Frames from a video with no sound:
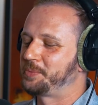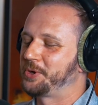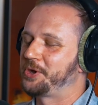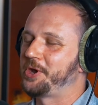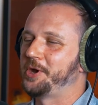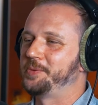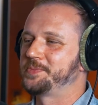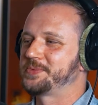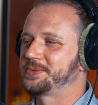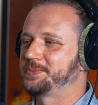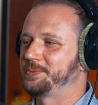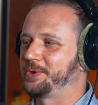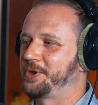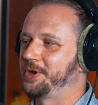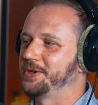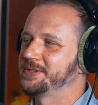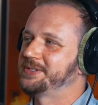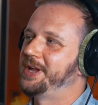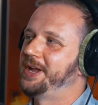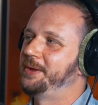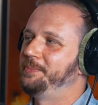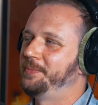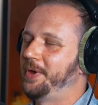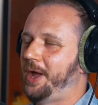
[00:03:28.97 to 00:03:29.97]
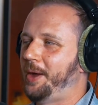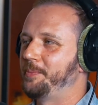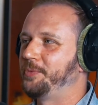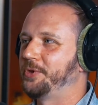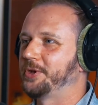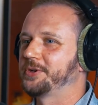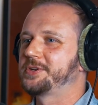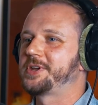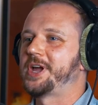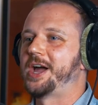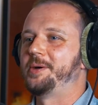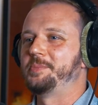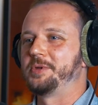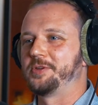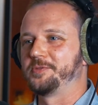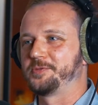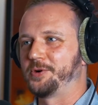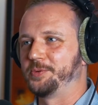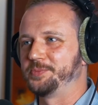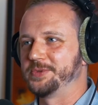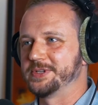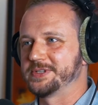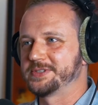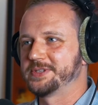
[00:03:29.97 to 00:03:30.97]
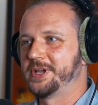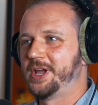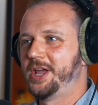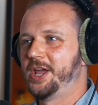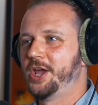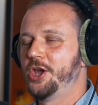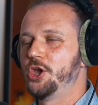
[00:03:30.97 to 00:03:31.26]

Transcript: because because I'm I'm not coming from this